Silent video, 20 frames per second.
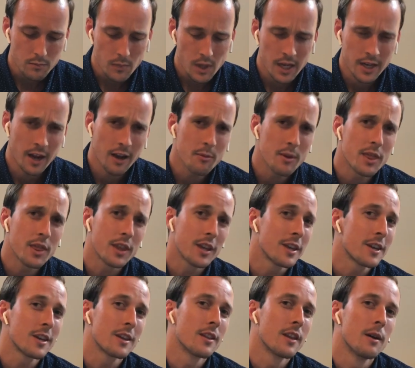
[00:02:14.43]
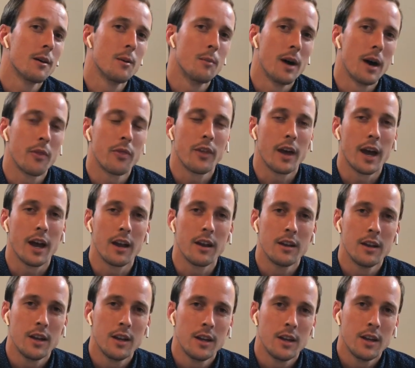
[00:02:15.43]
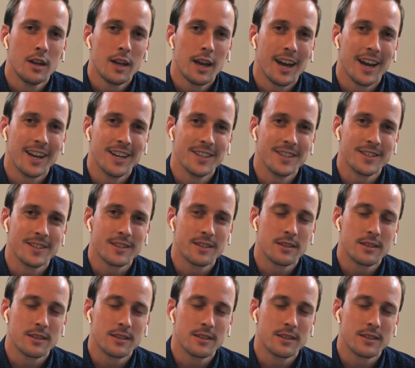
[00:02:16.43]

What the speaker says: And I've been thinking about that as